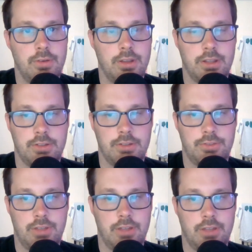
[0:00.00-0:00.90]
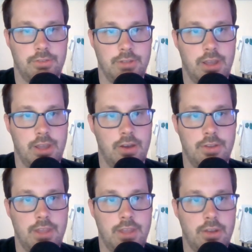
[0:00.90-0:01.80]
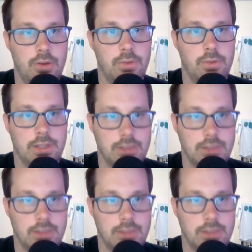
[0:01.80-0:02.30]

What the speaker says: and like I was saying, so yeah, on that note, like,